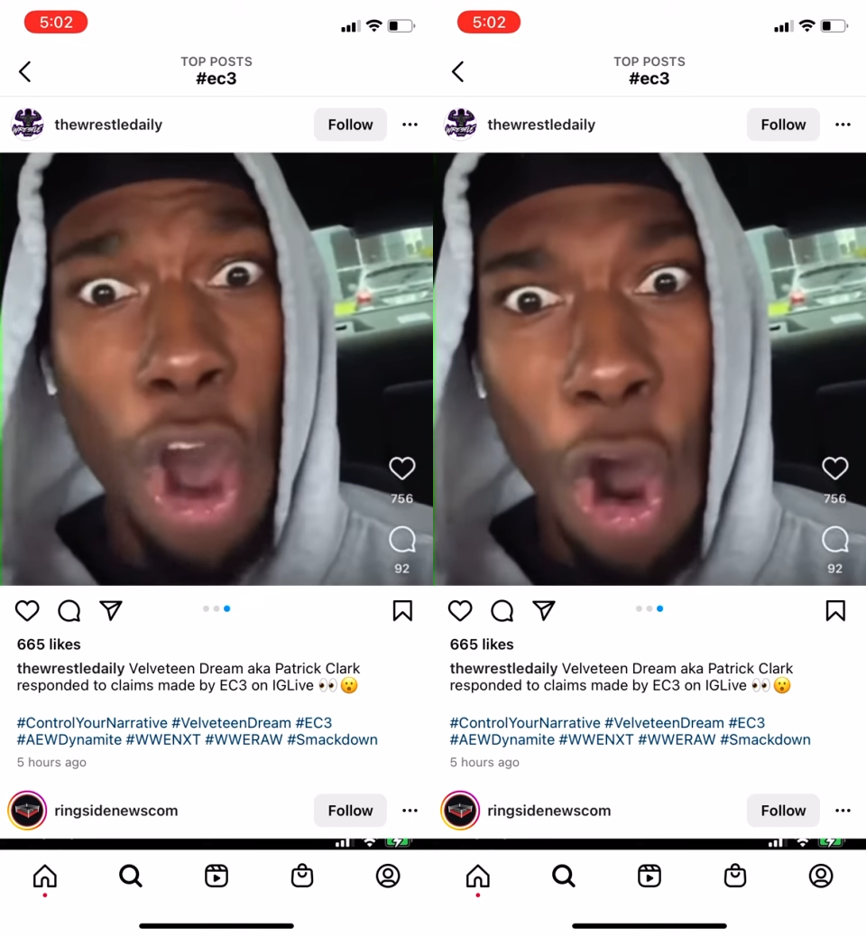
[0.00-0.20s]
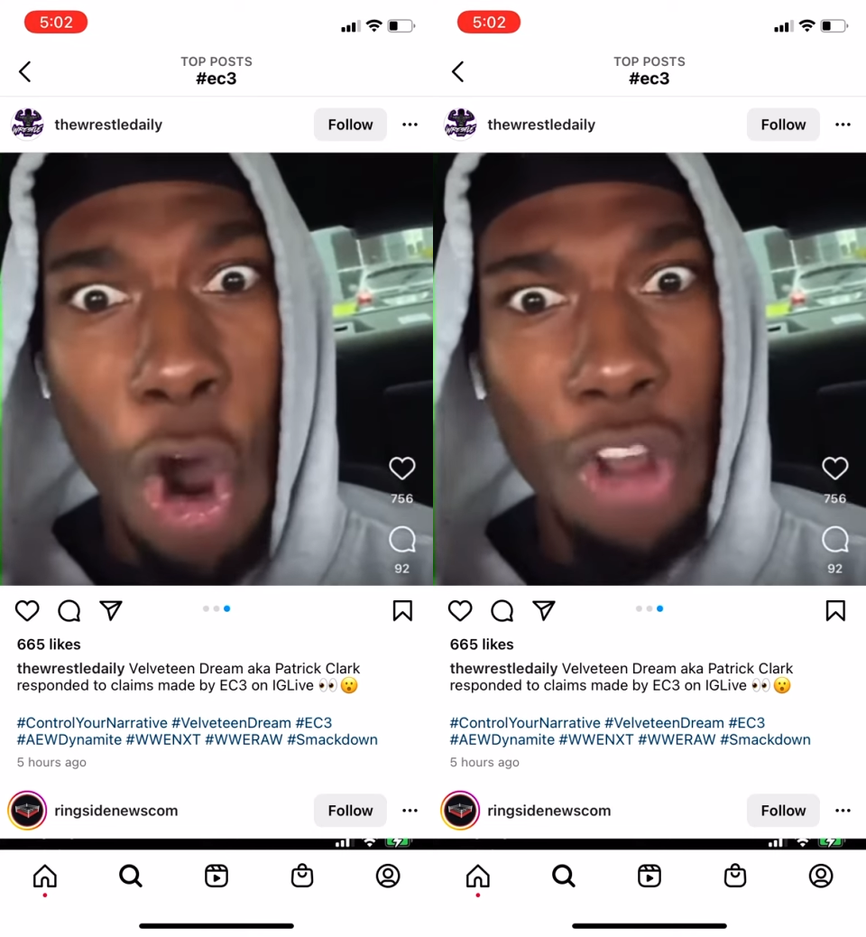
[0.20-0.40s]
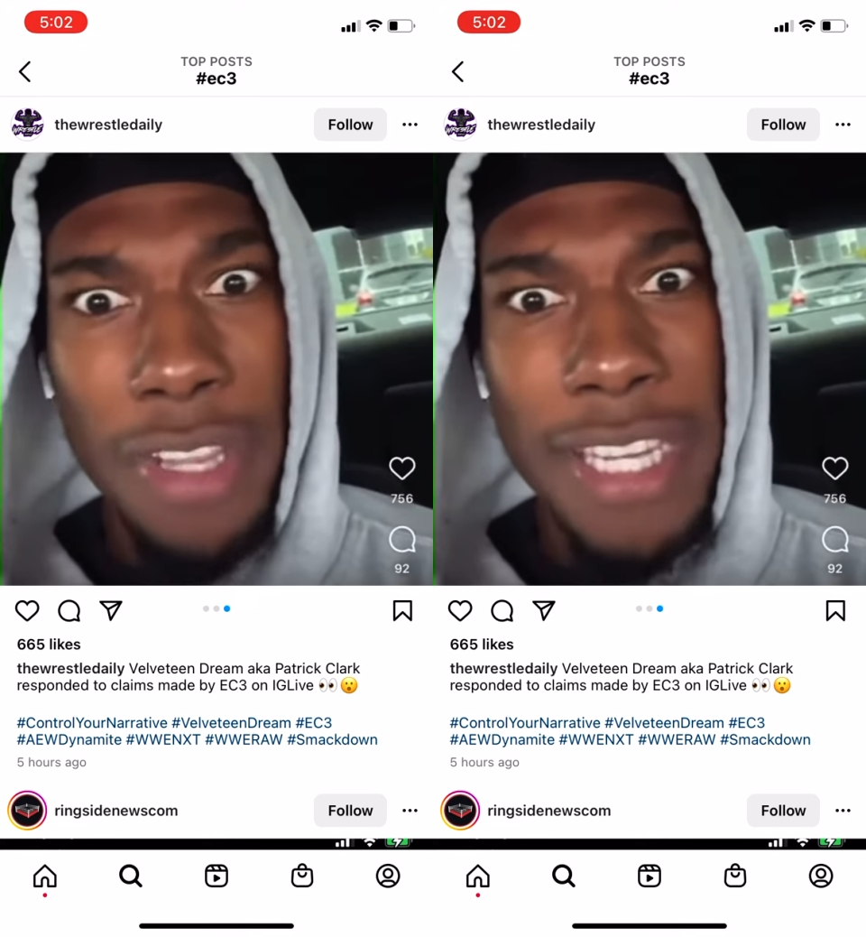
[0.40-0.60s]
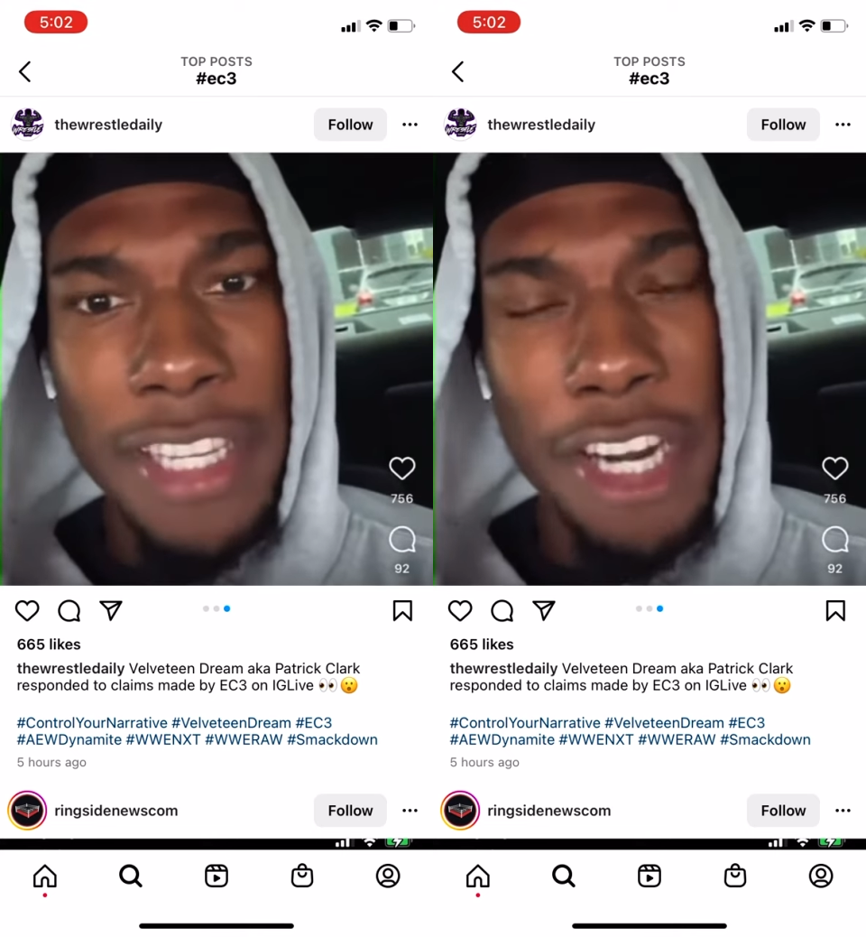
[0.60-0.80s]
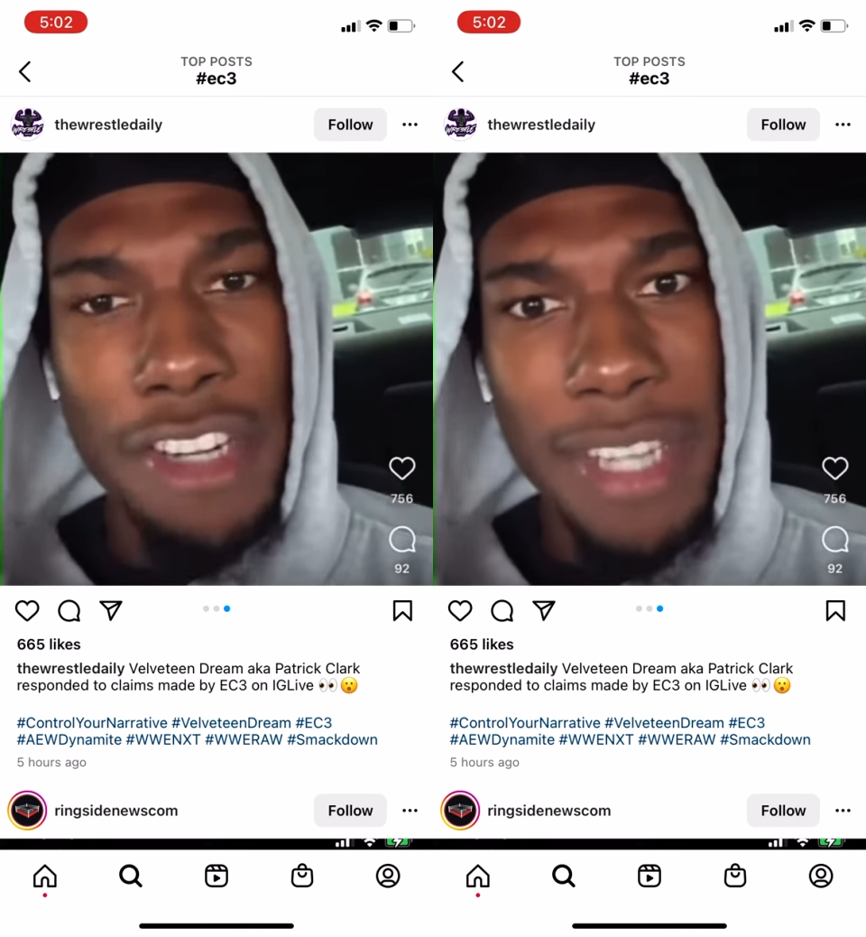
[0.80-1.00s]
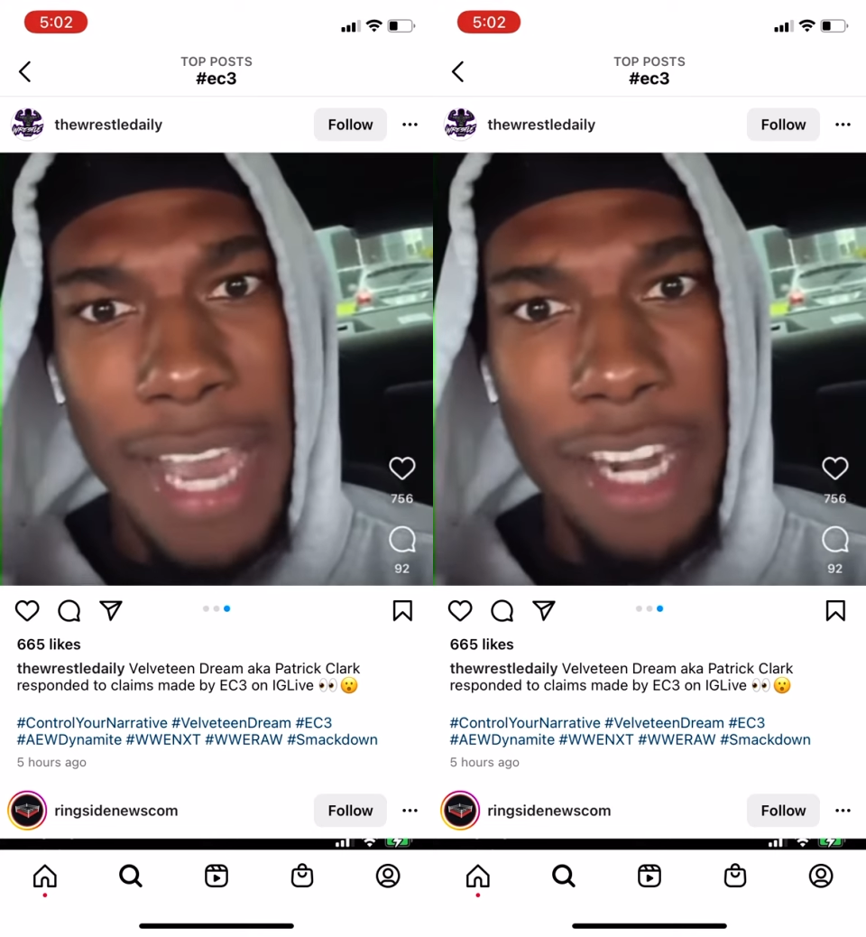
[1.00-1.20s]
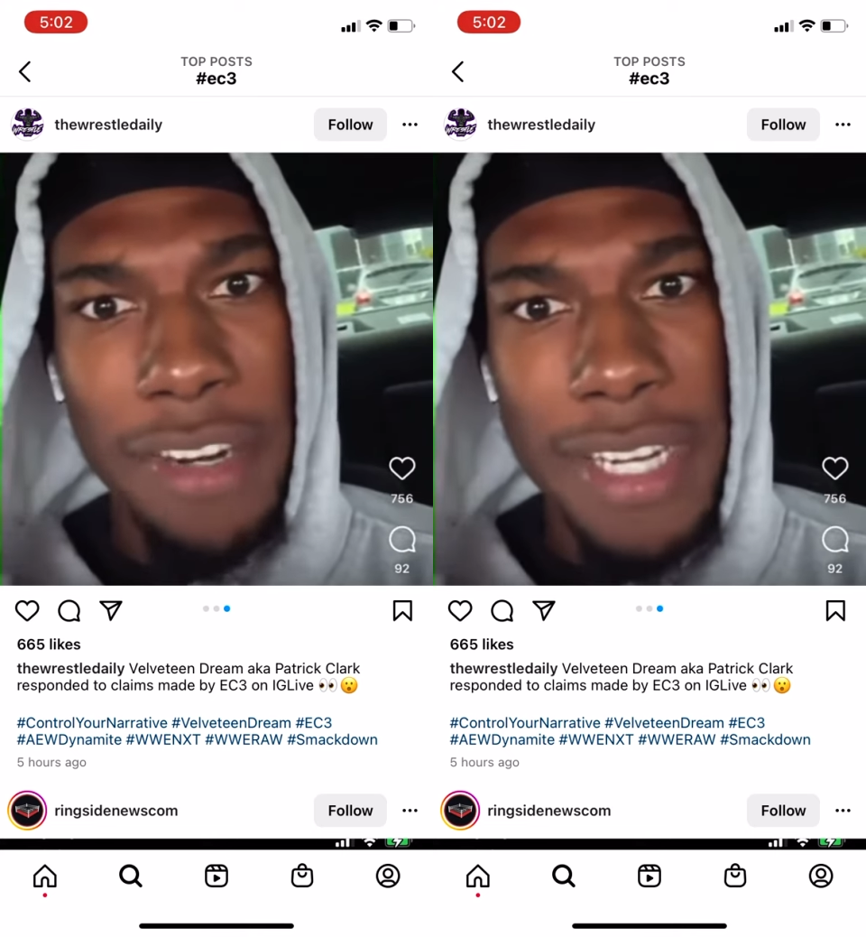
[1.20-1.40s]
all these years later,